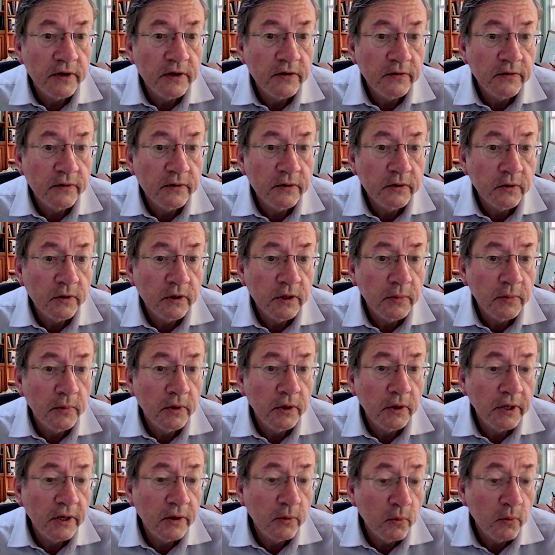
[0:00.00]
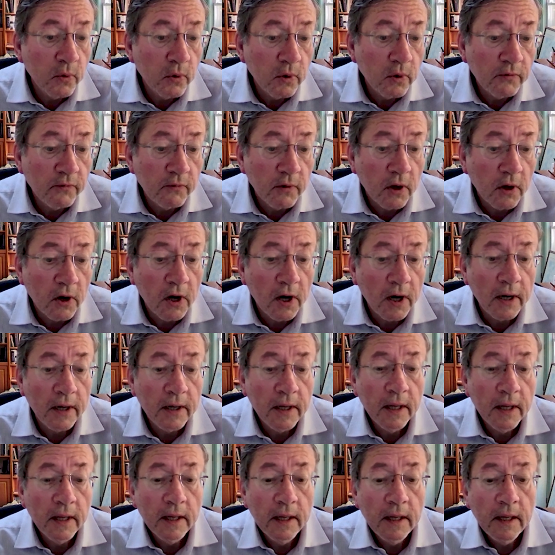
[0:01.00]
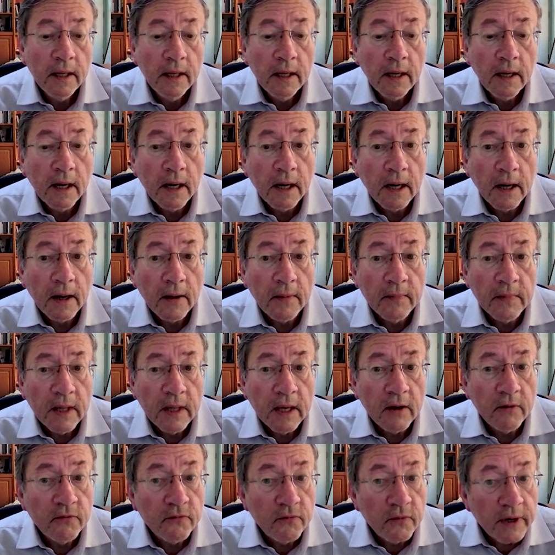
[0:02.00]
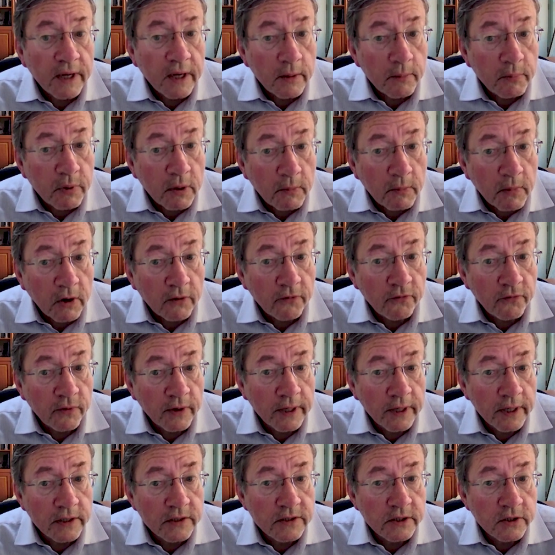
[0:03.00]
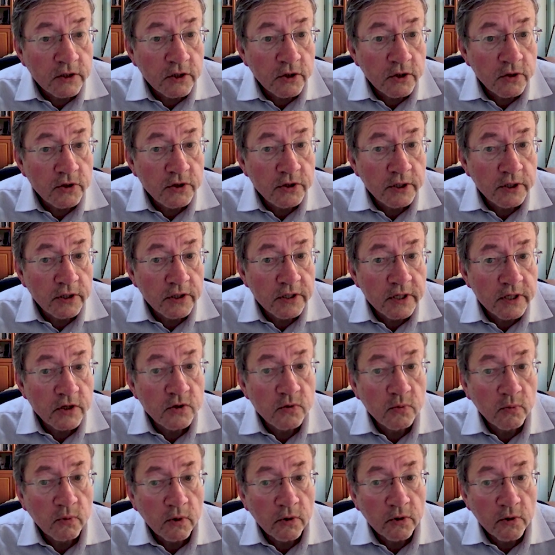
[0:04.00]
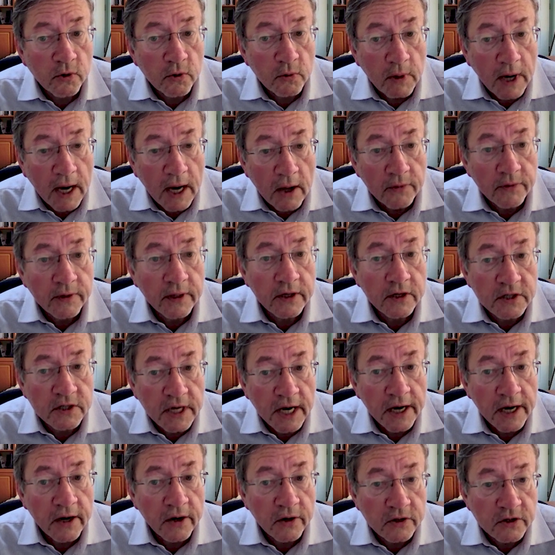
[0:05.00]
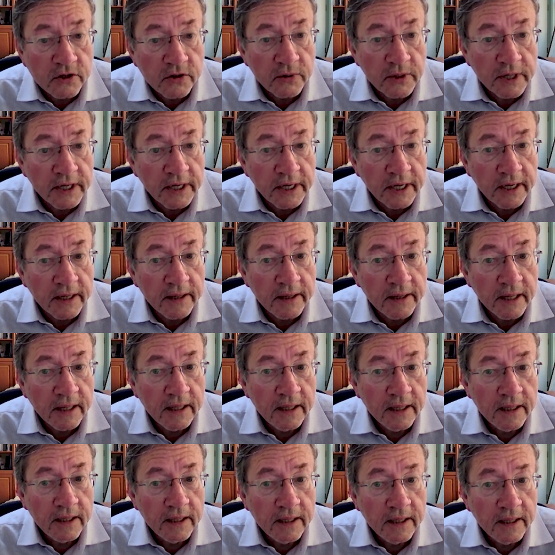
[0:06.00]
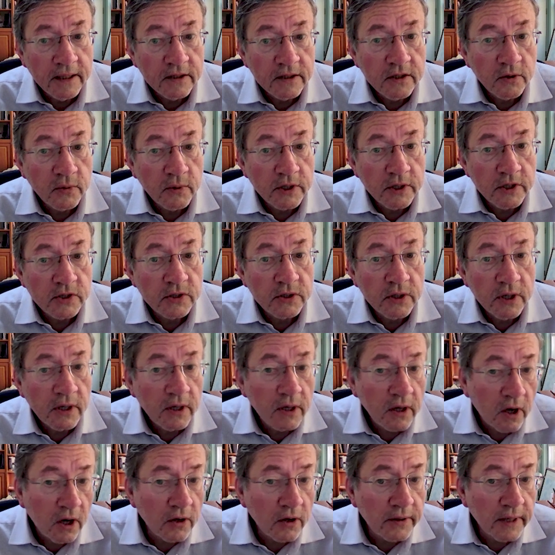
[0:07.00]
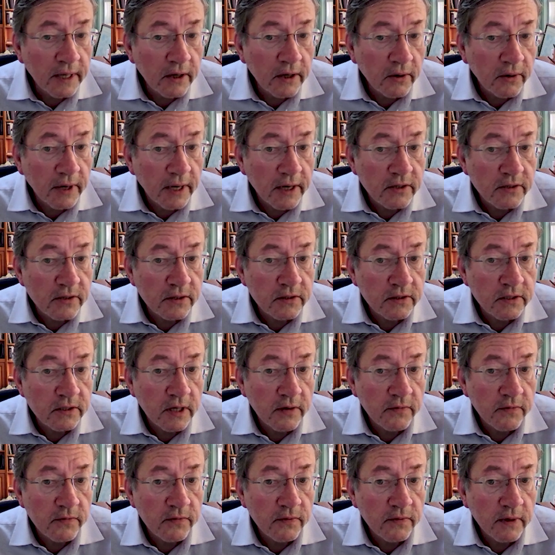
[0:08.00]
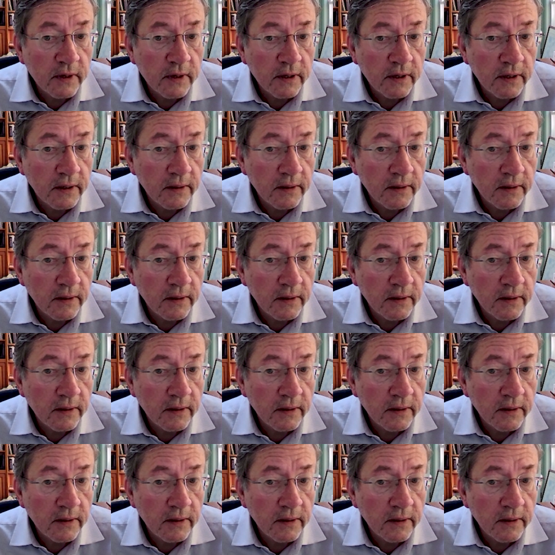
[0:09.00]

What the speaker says: individual liberty, rule of law, and promote free institutions. It's throughout the entire treaty, to which all NATO nations have